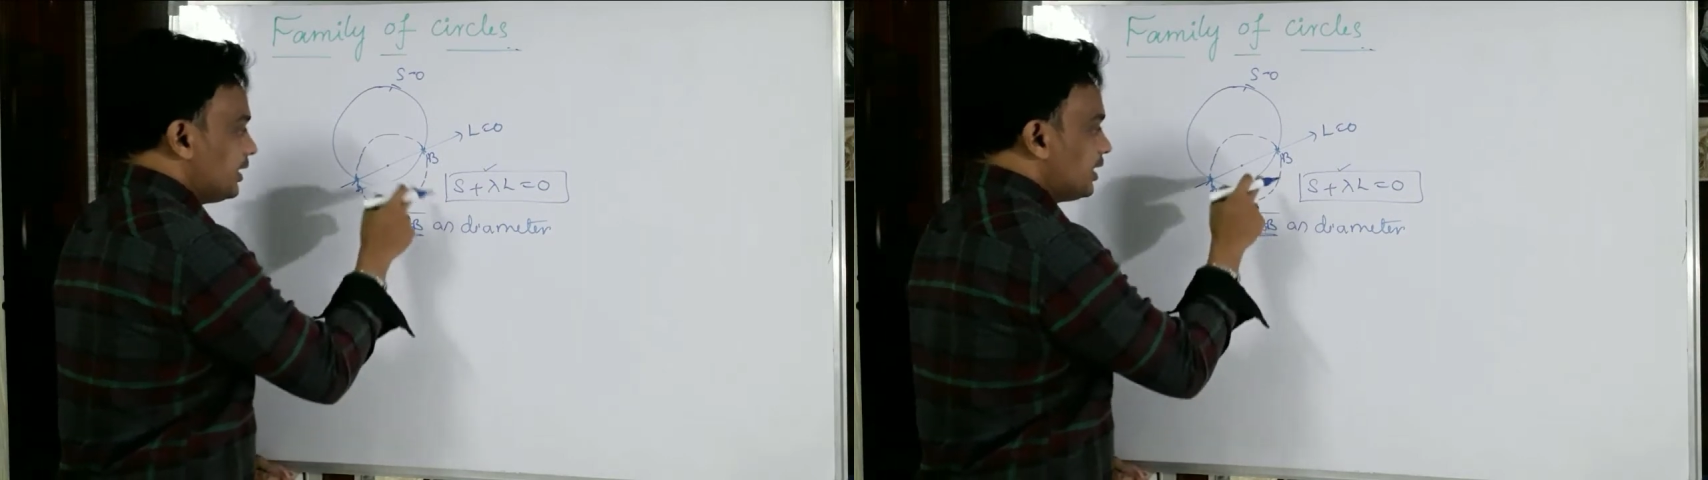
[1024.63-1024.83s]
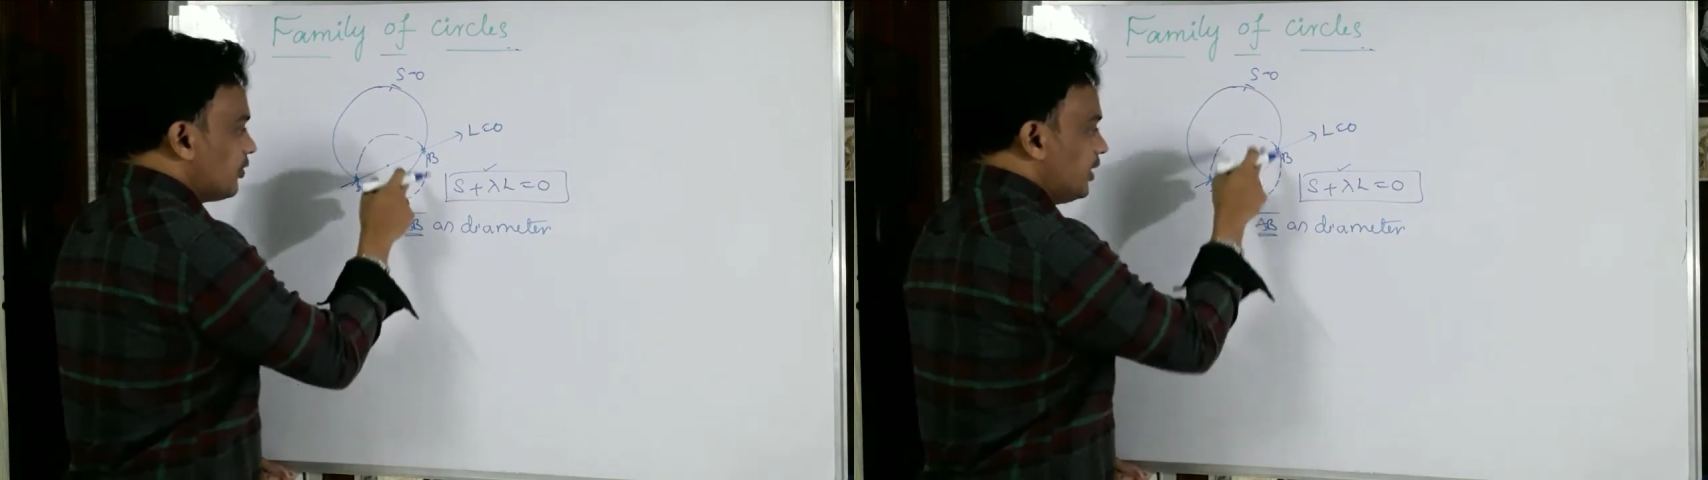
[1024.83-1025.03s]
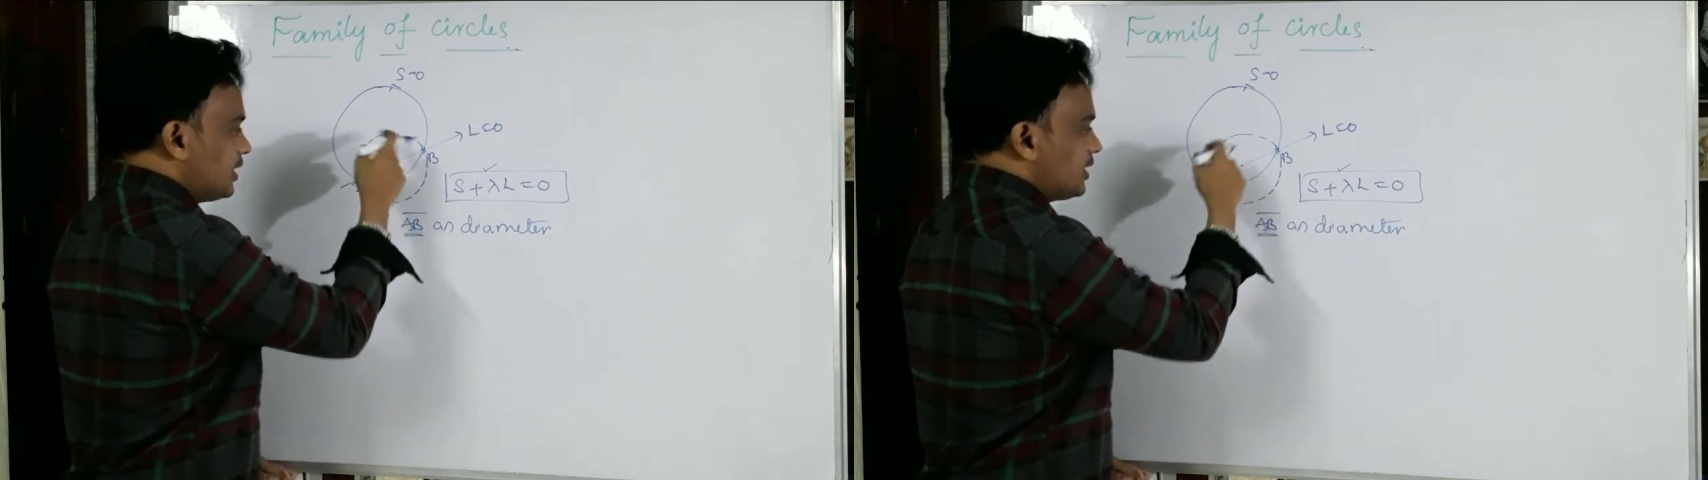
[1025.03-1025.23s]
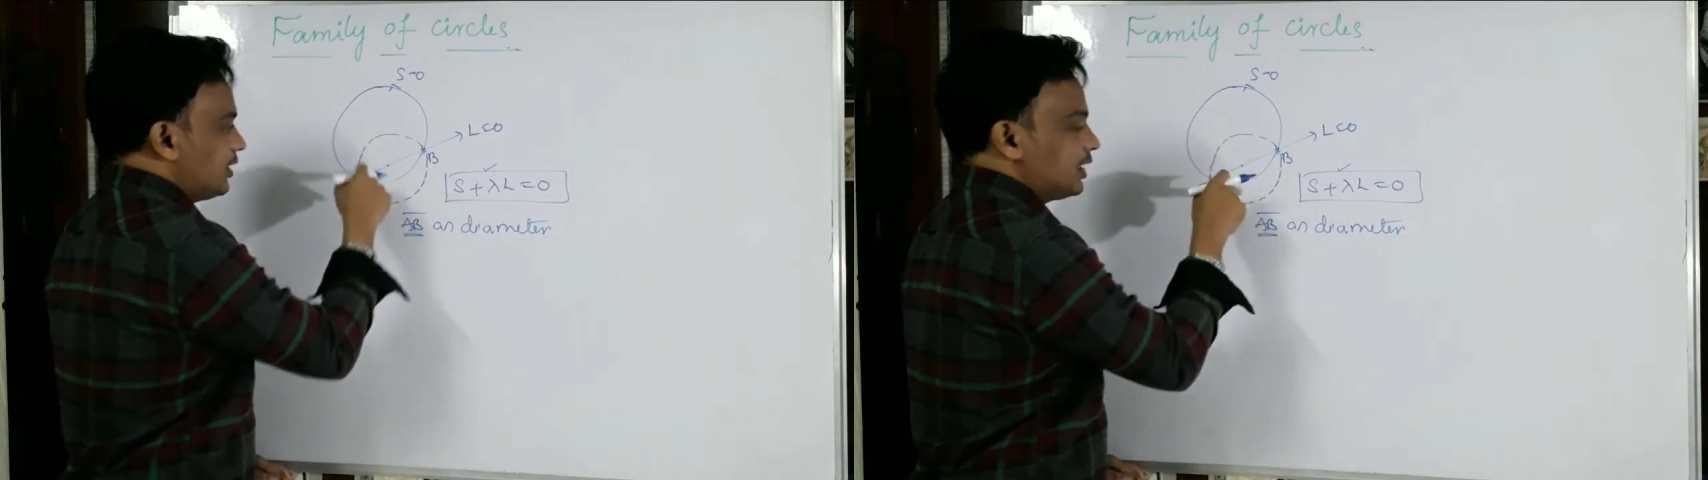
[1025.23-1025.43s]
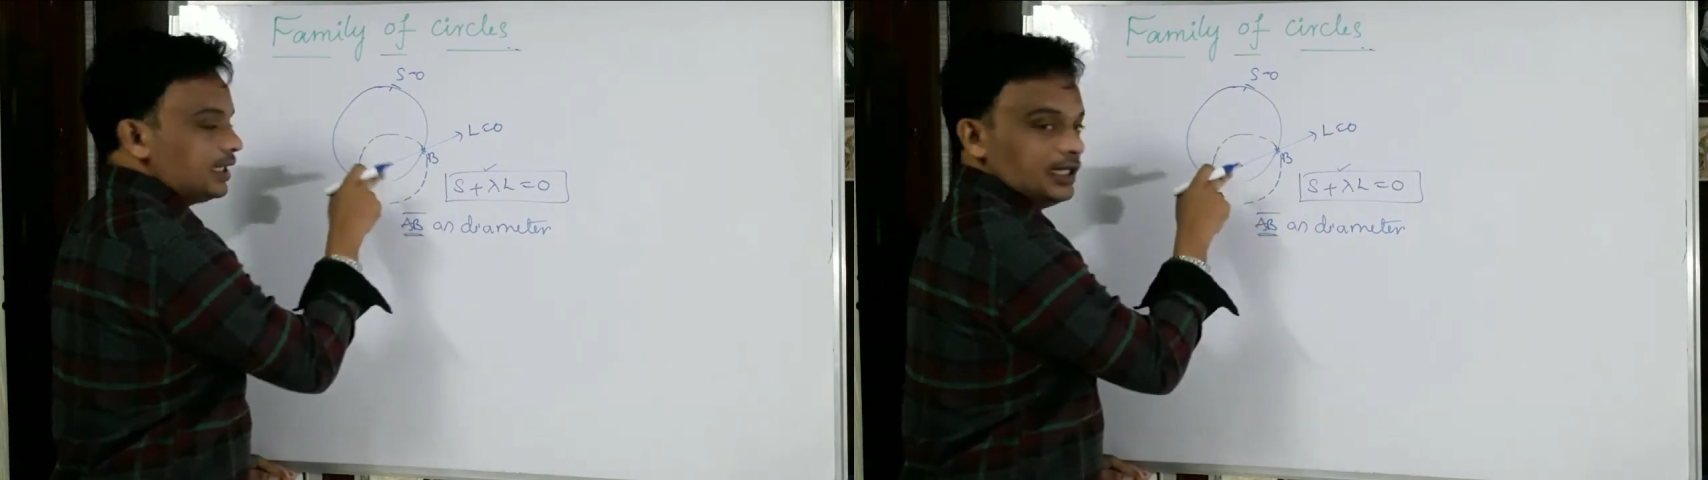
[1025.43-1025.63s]
required
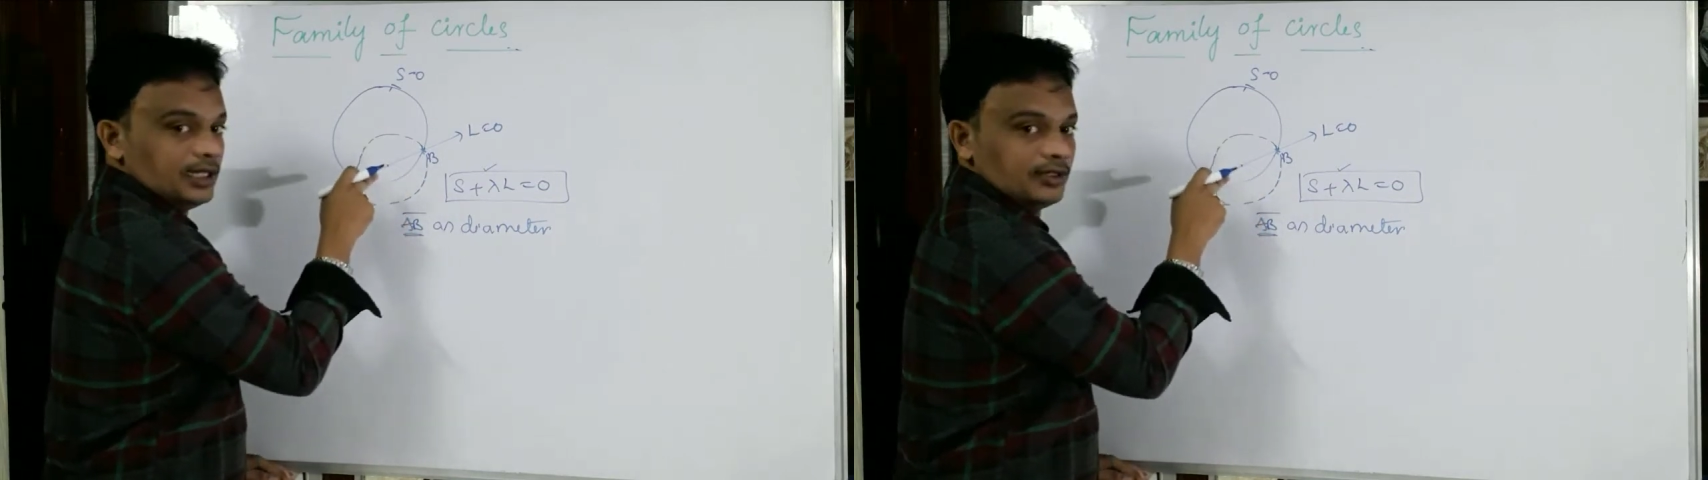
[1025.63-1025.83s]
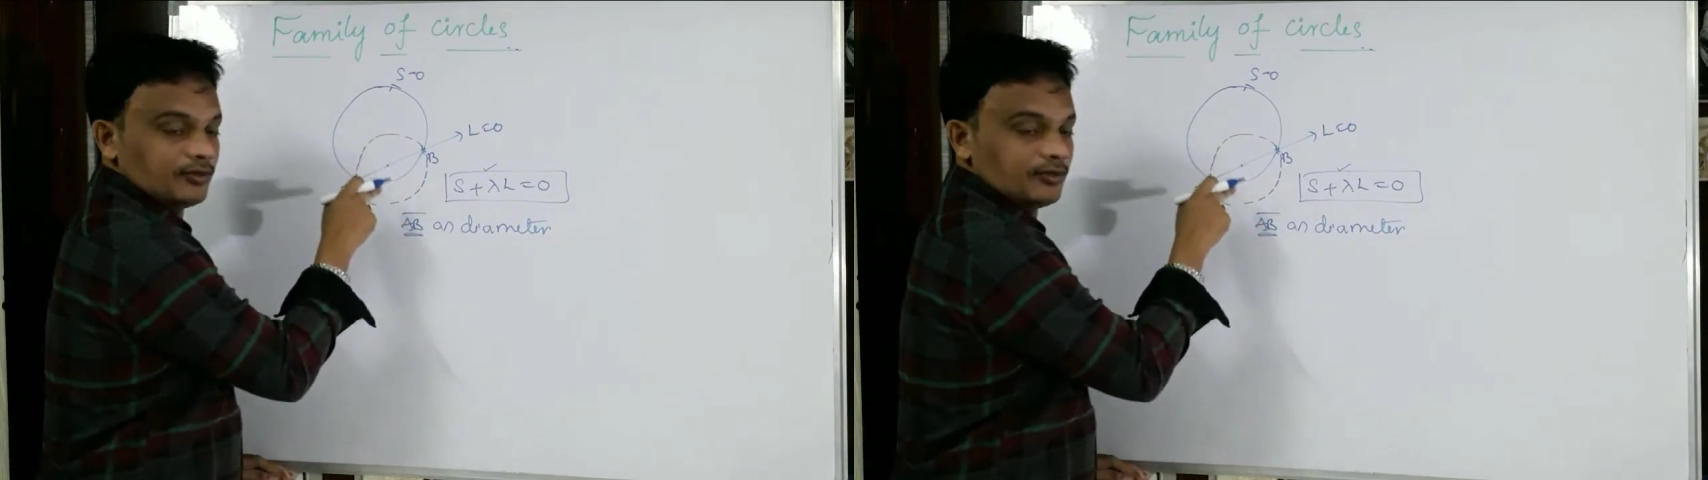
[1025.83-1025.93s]
circle,